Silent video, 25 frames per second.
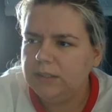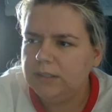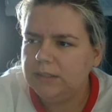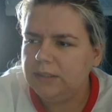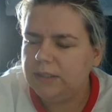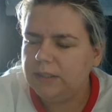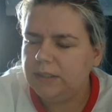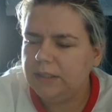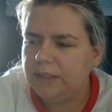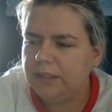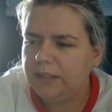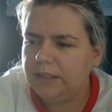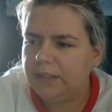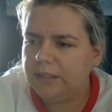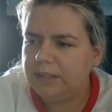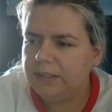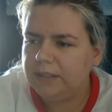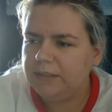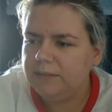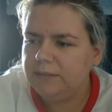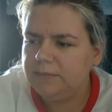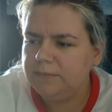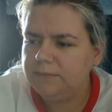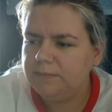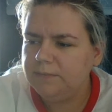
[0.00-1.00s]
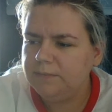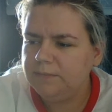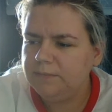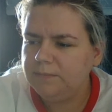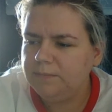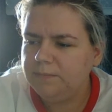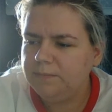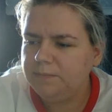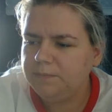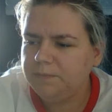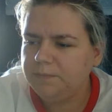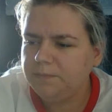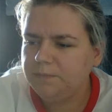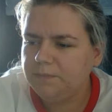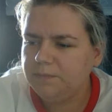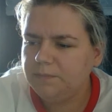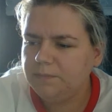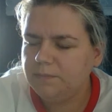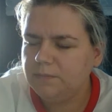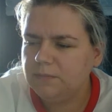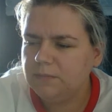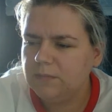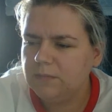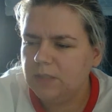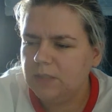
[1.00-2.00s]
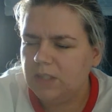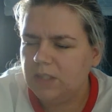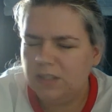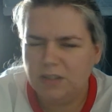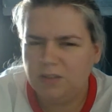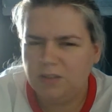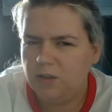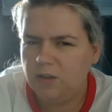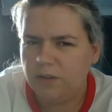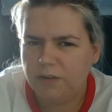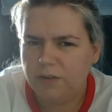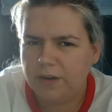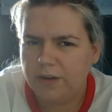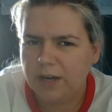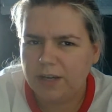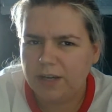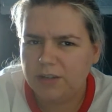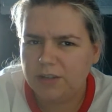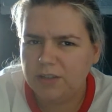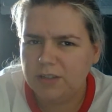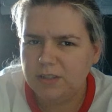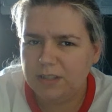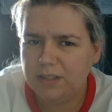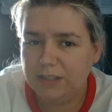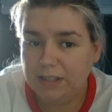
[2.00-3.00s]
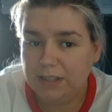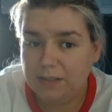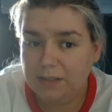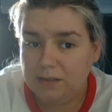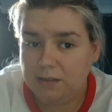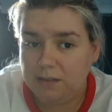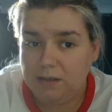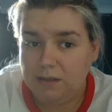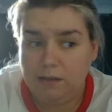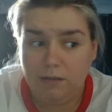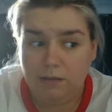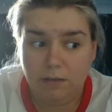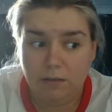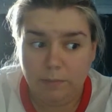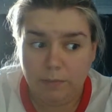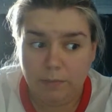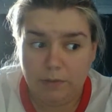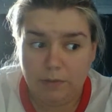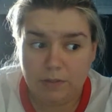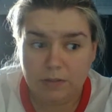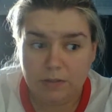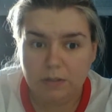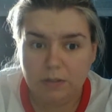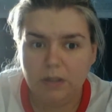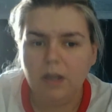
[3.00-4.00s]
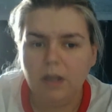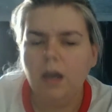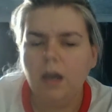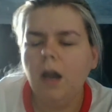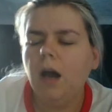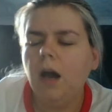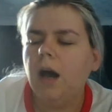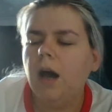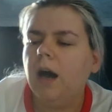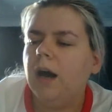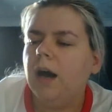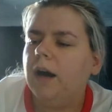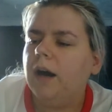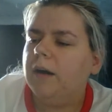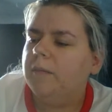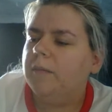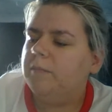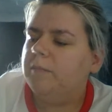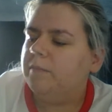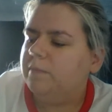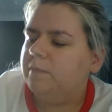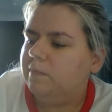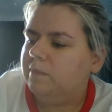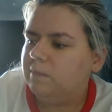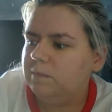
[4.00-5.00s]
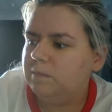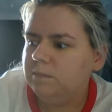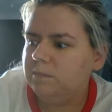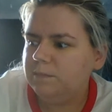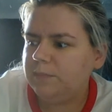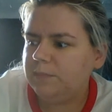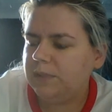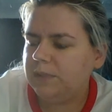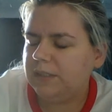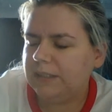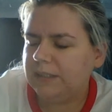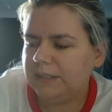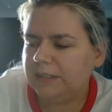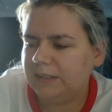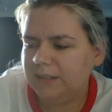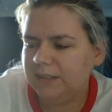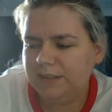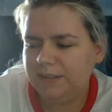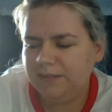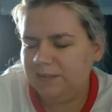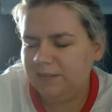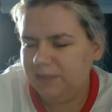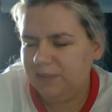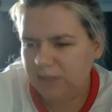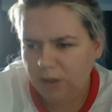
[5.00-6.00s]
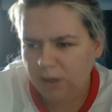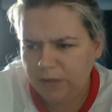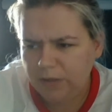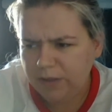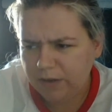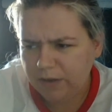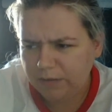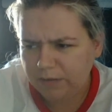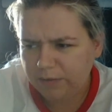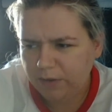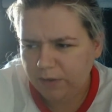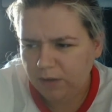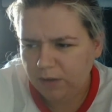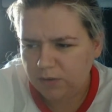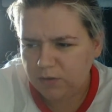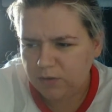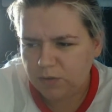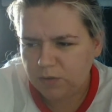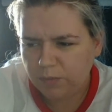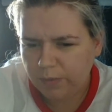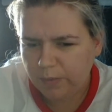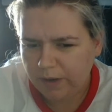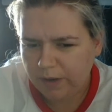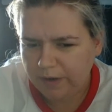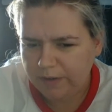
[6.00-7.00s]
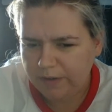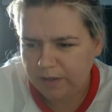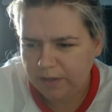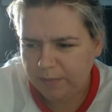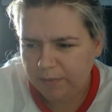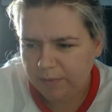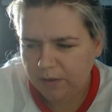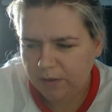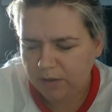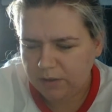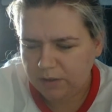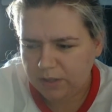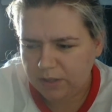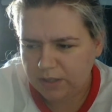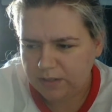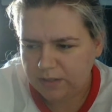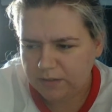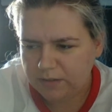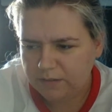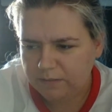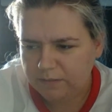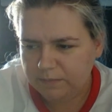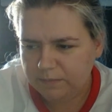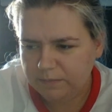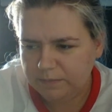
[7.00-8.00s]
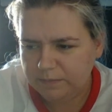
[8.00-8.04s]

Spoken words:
Like, because it's not their actions unless they killed the person. But like, it's not their fault, so why are they apologizing?